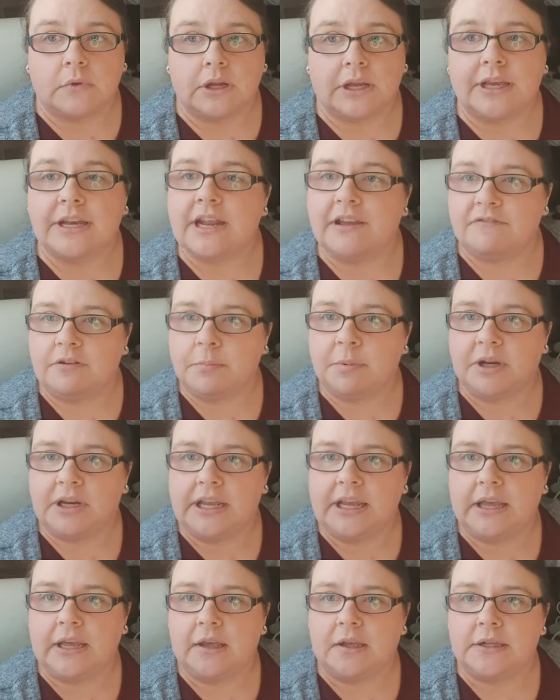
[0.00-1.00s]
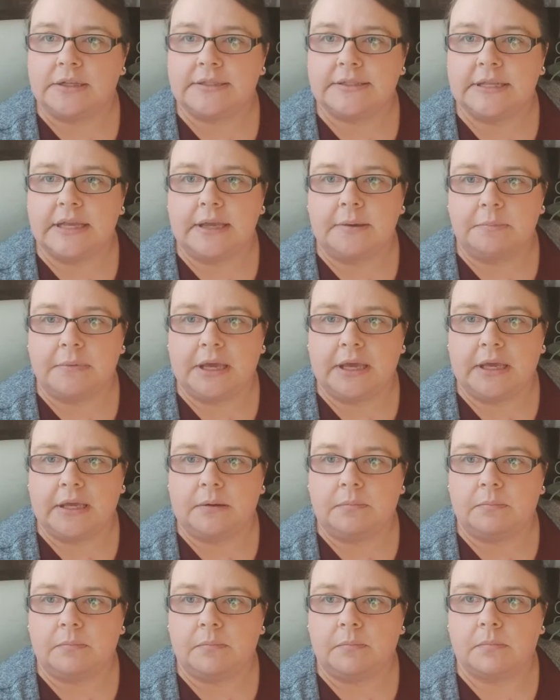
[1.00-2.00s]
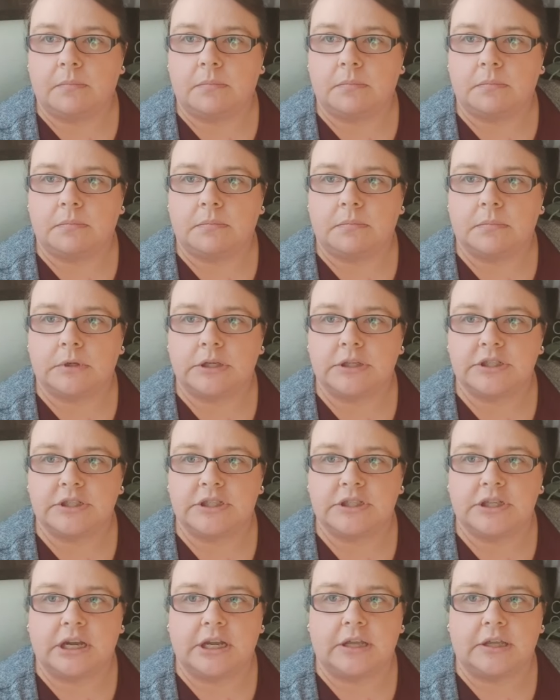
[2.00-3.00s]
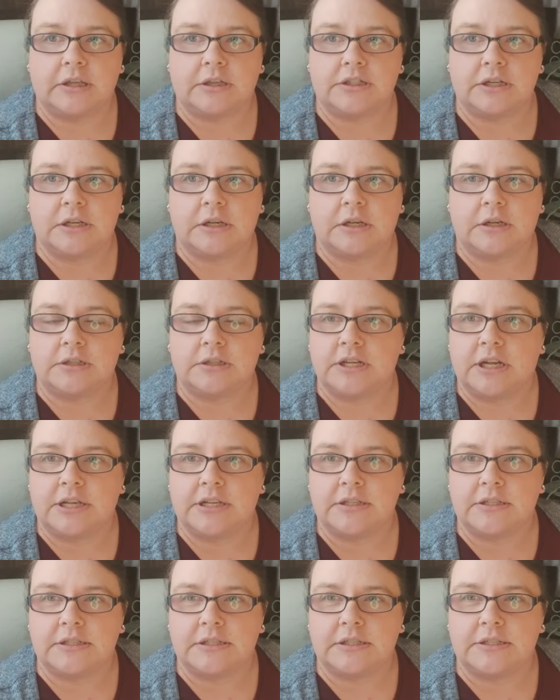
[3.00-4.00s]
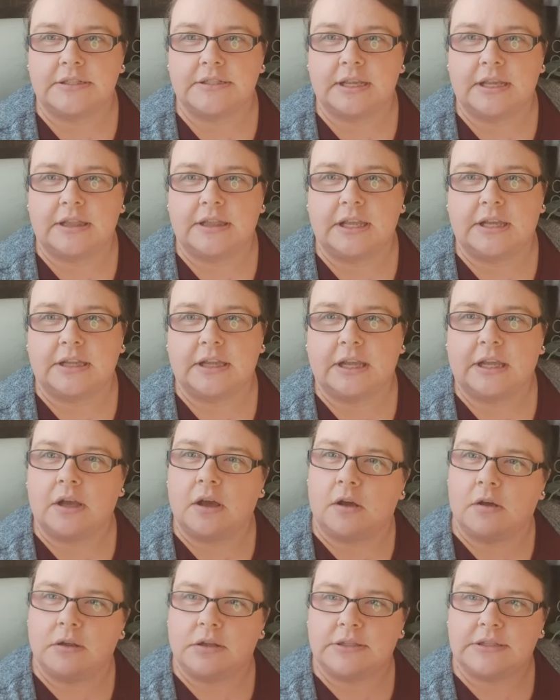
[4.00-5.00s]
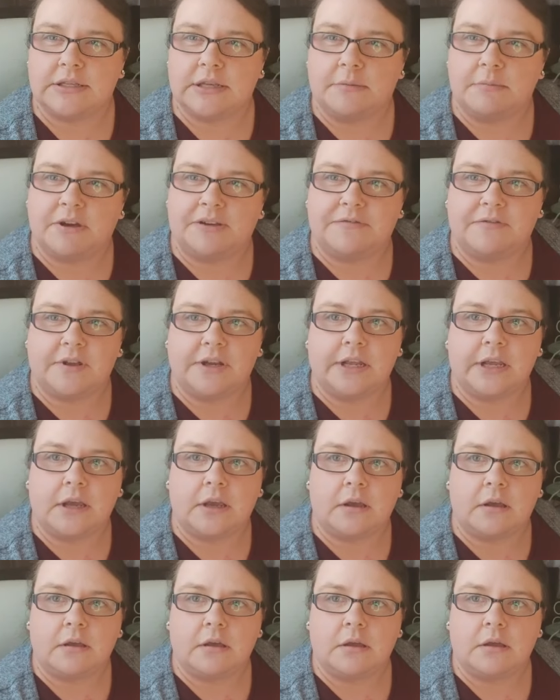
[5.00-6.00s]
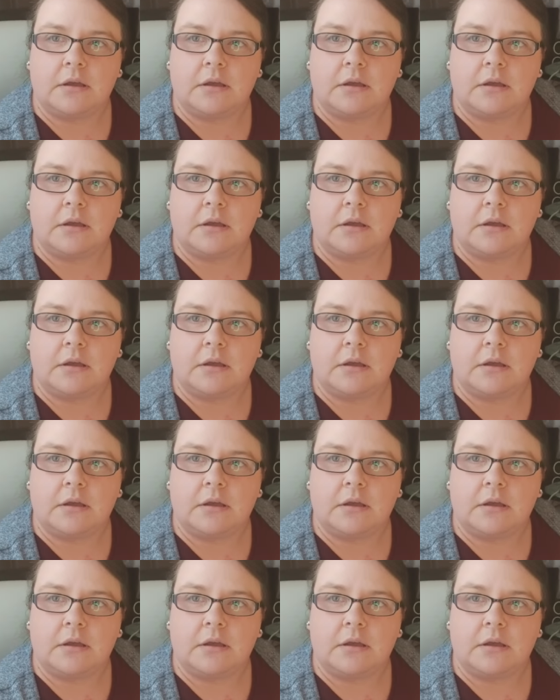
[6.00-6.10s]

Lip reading: everybody see me? Because Jane's just said that they can't see my video.